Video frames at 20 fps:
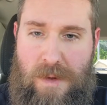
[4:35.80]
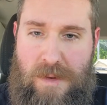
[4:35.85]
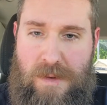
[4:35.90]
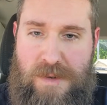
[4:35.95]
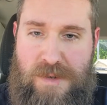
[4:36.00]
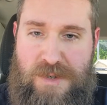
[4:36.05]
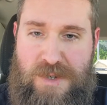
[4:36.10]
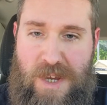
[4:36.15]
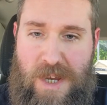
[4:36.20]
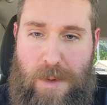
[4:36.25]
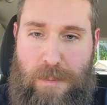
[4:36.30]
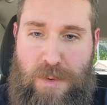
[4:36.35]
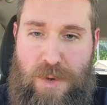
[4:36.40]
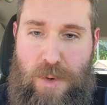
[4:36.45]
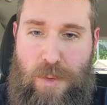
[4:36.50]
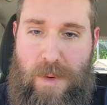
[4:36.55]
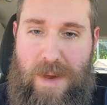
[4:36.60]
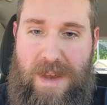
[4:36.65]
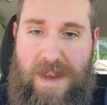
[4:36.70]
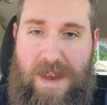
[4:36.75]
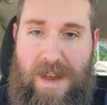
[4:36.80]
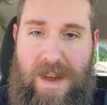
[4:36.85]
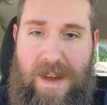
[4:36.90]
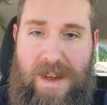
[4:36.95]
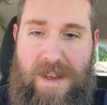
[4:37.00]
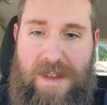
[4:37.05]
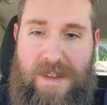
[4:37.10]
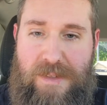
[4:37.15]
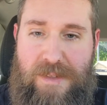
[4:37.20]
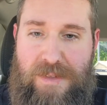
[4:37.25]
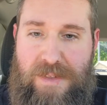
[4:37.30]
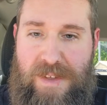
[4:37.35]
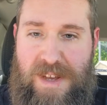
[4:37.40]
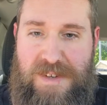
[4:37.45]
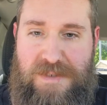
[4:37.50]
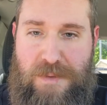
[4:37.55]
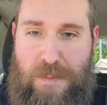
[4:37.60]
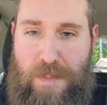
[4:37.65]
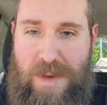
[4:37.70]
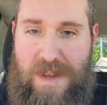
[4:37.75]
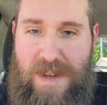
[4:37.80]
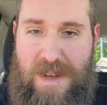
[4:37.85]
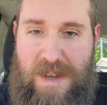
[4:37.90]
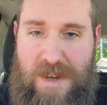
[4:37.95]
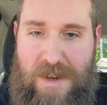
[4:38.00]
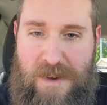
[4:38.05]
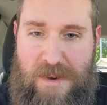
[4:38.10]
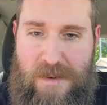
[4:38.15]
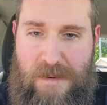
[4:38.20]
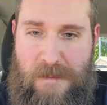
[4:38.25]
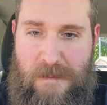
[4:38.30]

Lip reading: Jacob 2A Guy, thanks for being here.